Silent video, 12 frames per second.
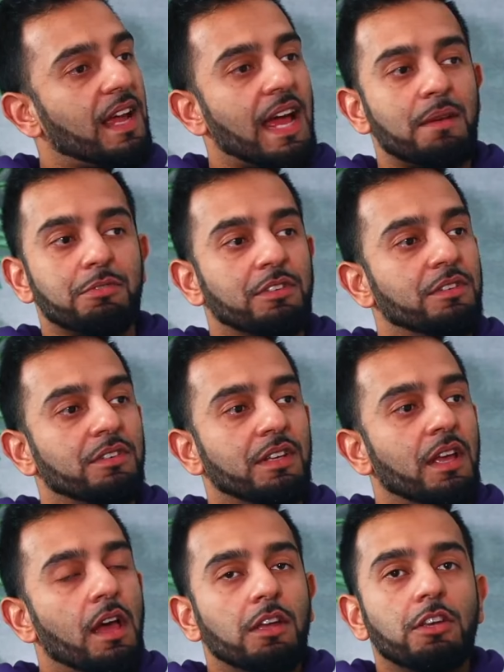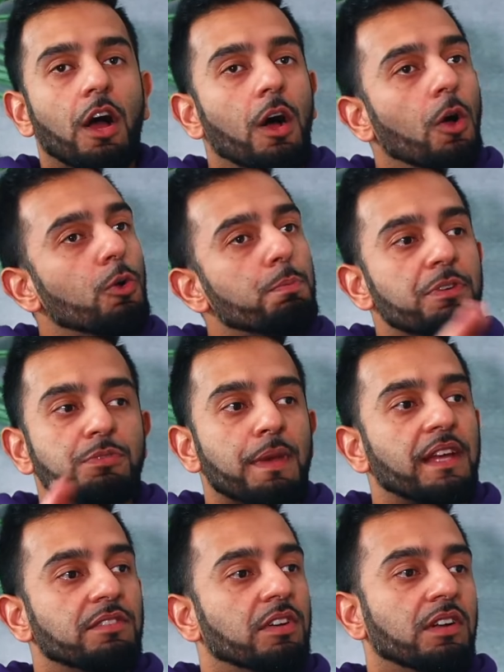that. Absolutely, absolutely. Your whole
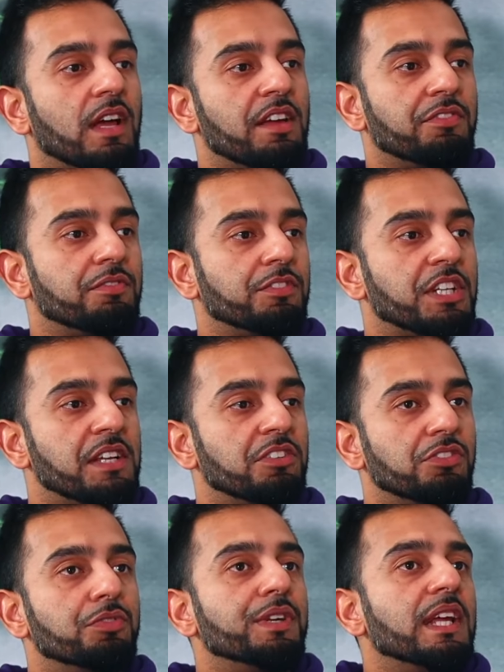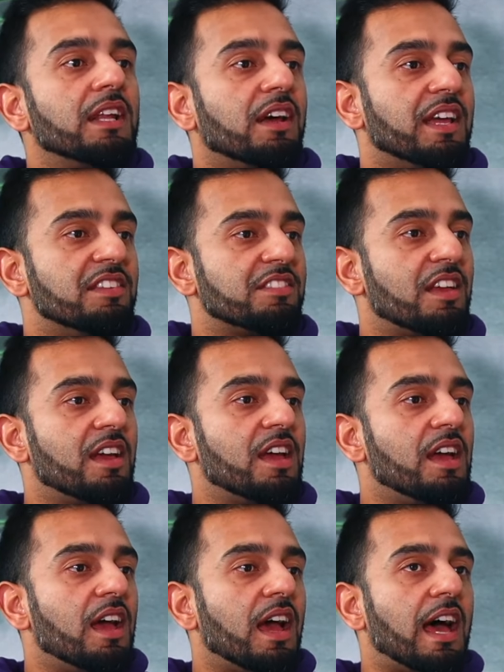perspective on life yes. changes. You realize
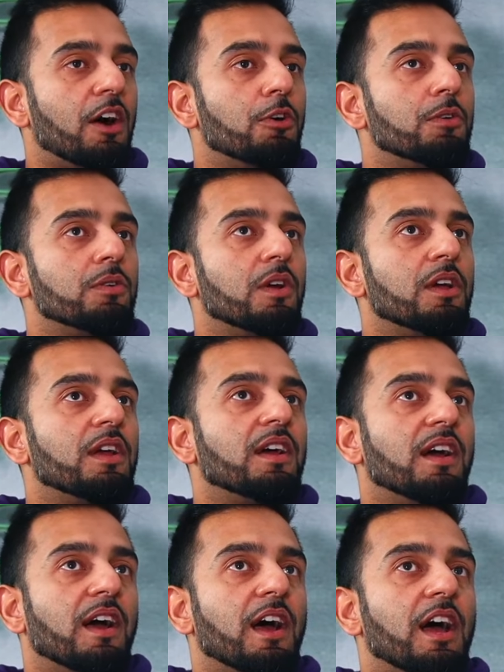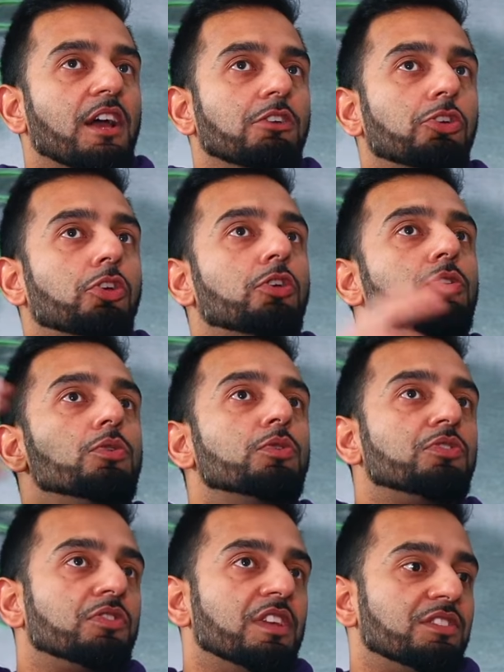how uh,
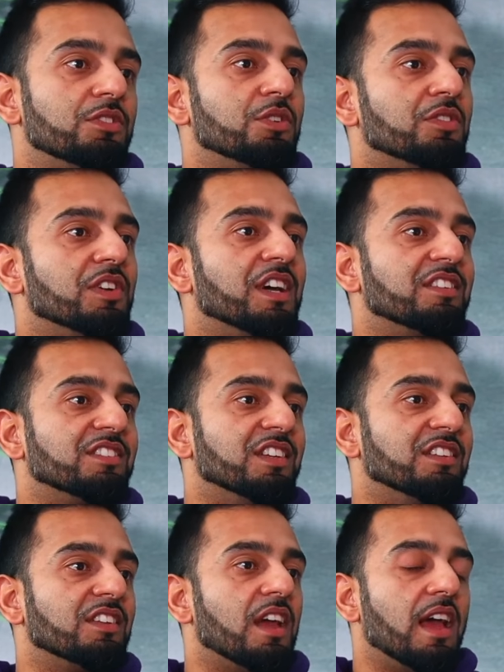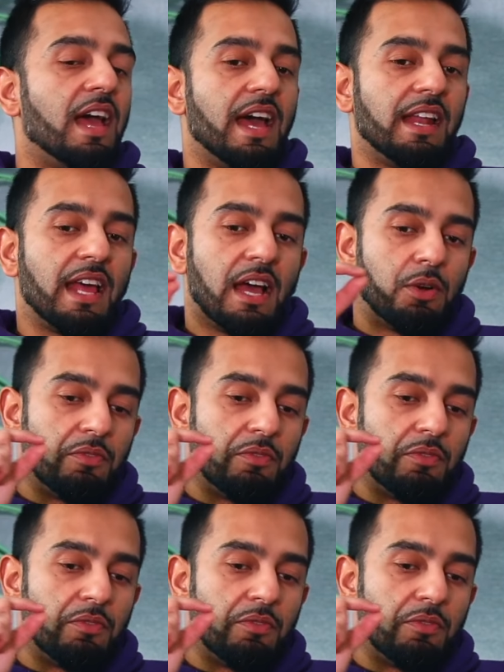huge this universe is yes. and how